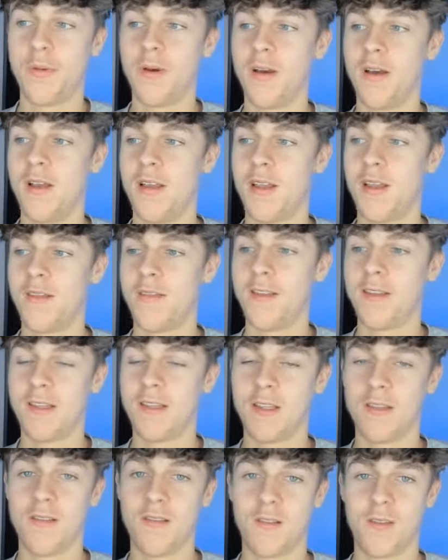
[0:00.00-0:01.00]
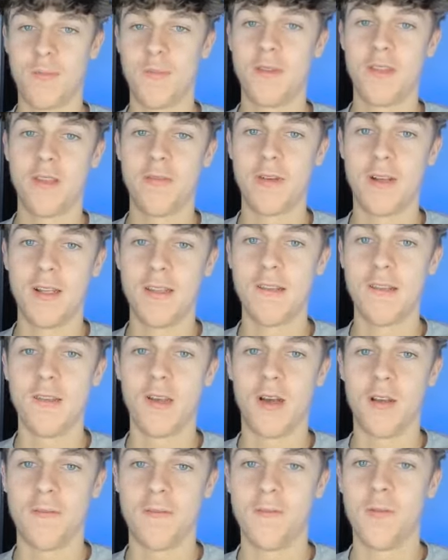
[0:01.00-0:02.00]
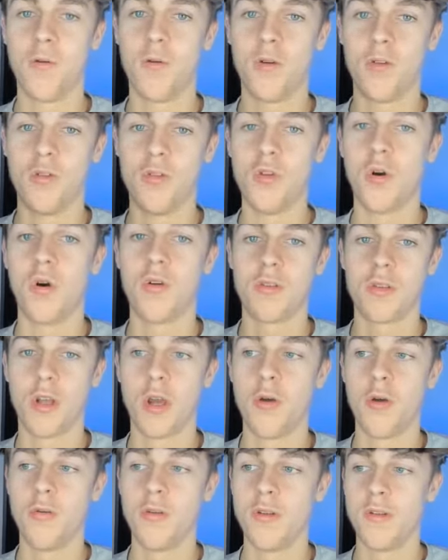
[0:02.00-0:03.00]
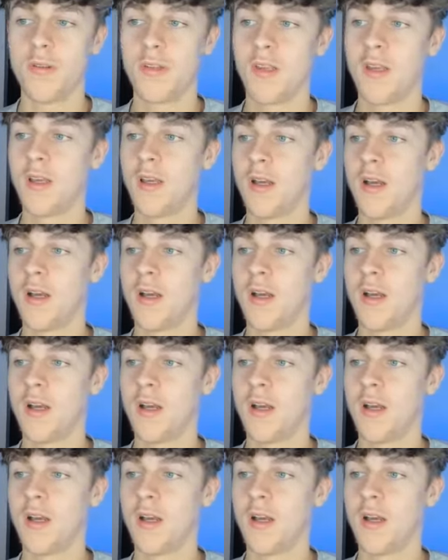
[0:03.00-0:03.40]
but this is specifically designed for non coders.